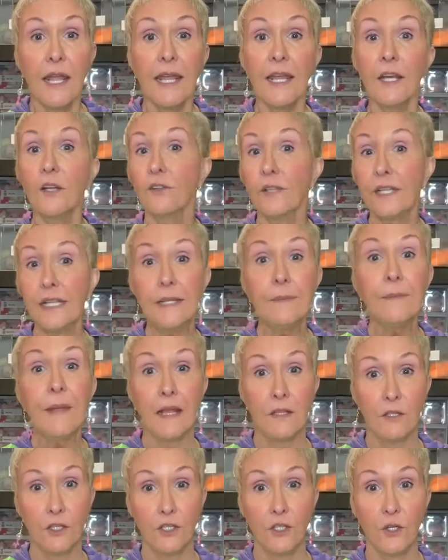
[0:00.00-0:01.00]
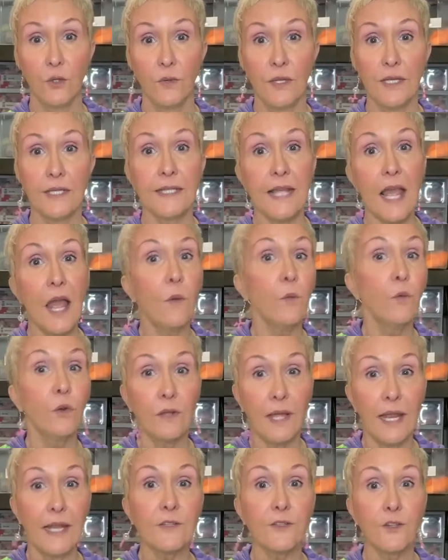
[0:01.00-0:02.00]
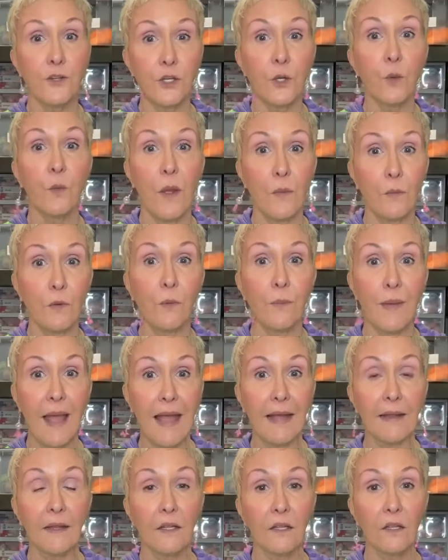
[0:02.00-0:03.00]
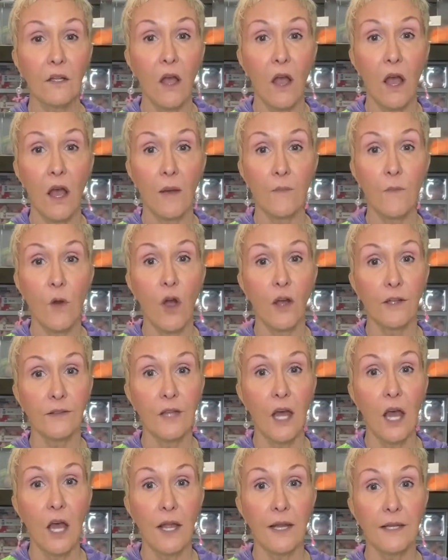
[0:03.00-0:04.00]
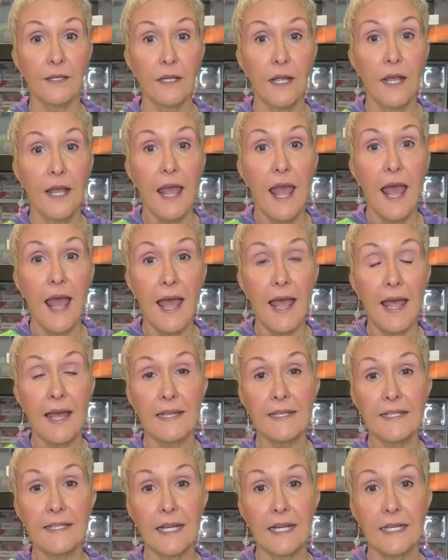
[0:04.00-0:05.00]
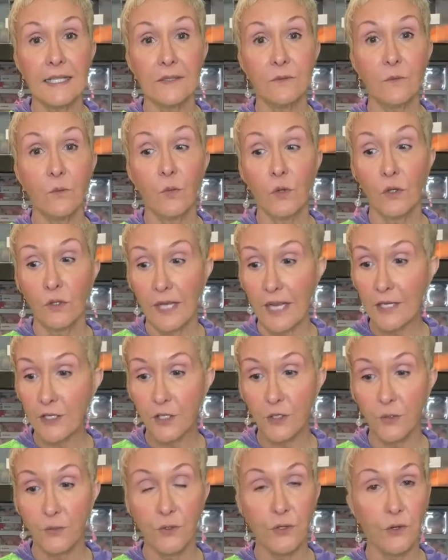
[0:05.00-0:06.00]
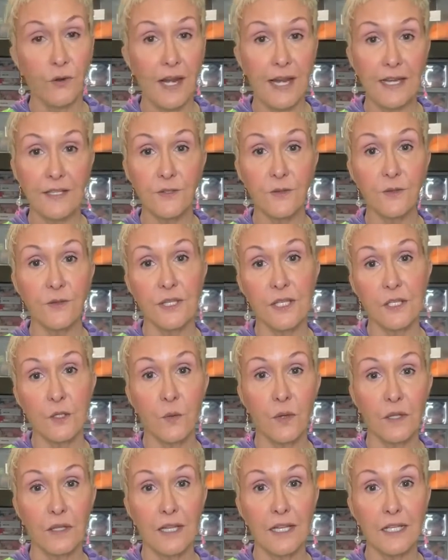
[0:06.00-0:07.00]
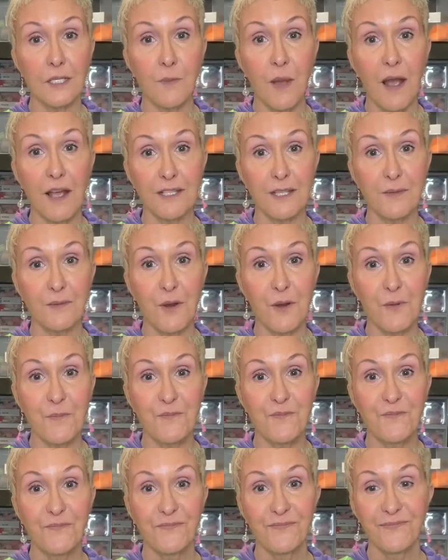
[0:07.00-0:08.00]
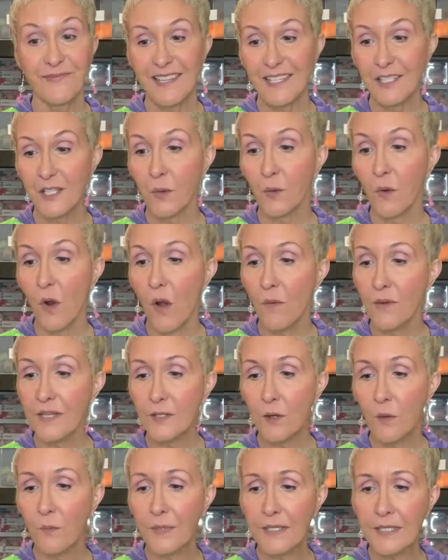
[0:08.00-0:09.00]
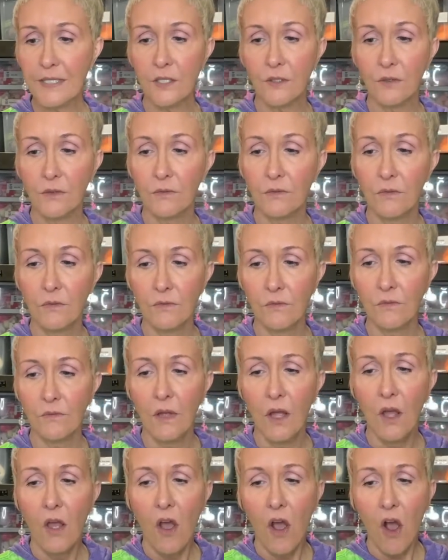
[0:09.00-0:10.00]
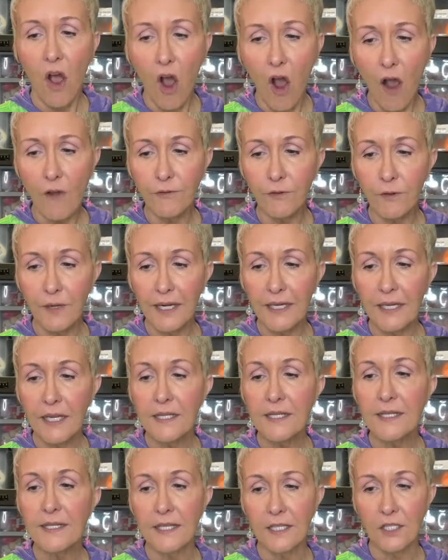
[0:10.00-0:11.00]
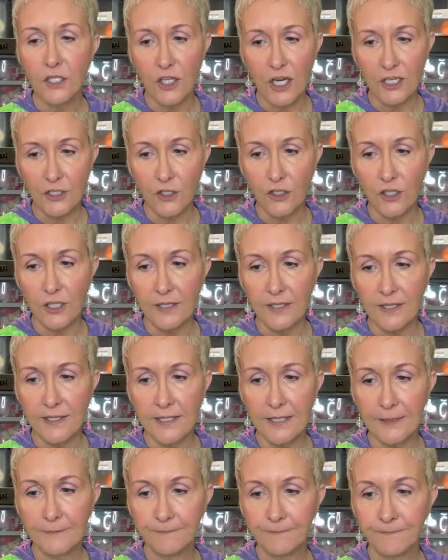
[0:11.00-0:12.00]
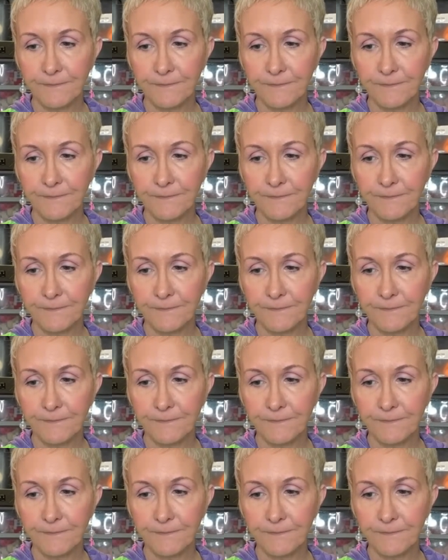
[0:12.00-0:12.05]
it'll email it to us and we'll answer you when we're back online. And we'll get you your answers as quickly as possible. So we're always open to offering suggestions.